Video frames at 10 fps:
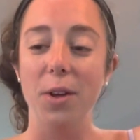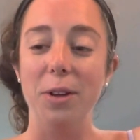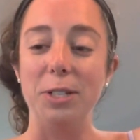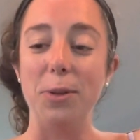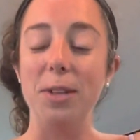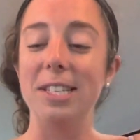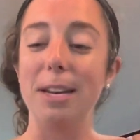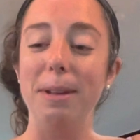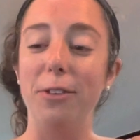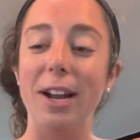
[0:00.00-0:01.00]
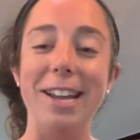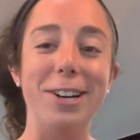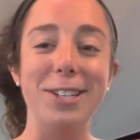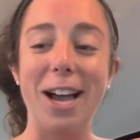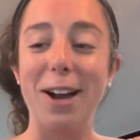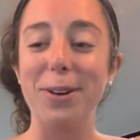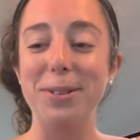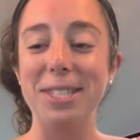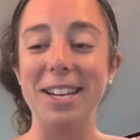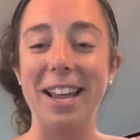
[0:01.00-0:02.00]
So this is gonna be great in our
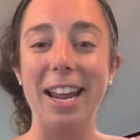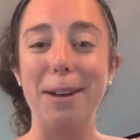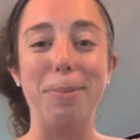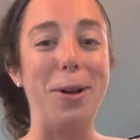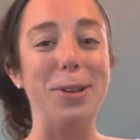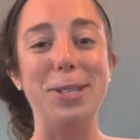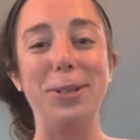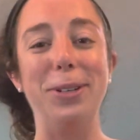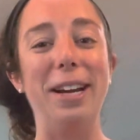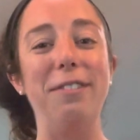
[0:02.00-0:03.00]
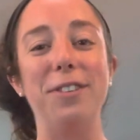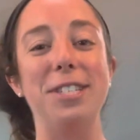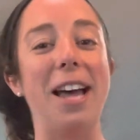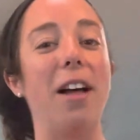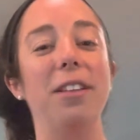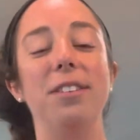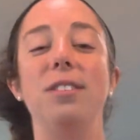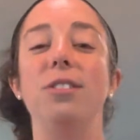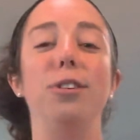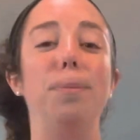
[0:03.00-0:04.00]
tacos tonight, but also great for
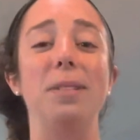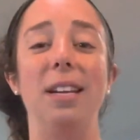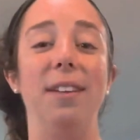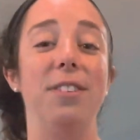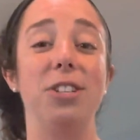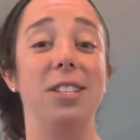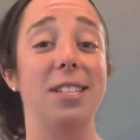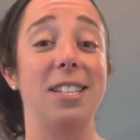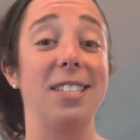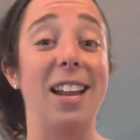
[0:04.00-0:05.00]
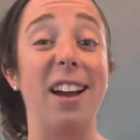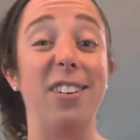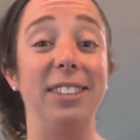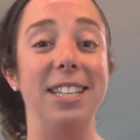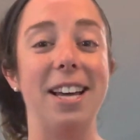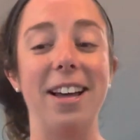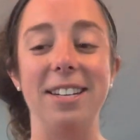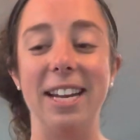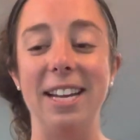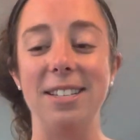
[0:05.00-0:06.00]
salads, soups, and even just as a snack on these
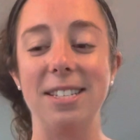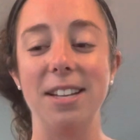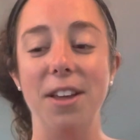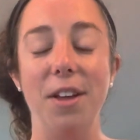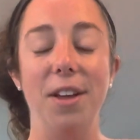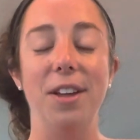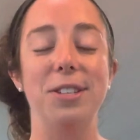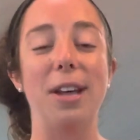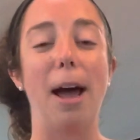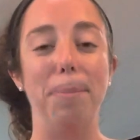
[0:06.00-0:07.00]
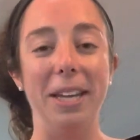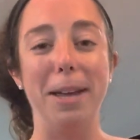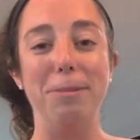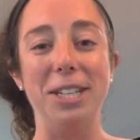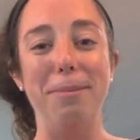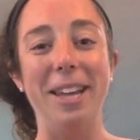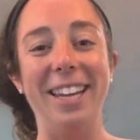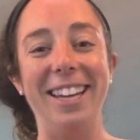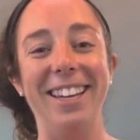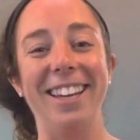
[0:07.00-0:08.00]
hot days. So happy kimchi
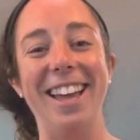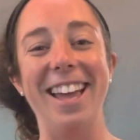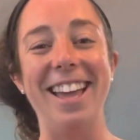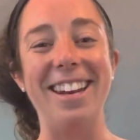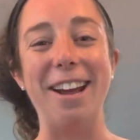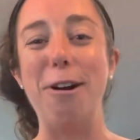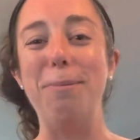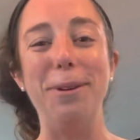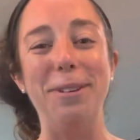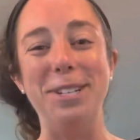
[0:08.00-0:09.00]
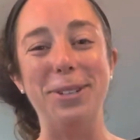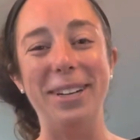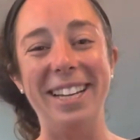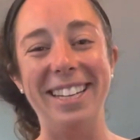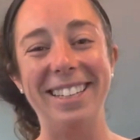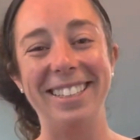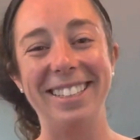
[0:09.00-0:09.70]
making, and I hope you enjoy it.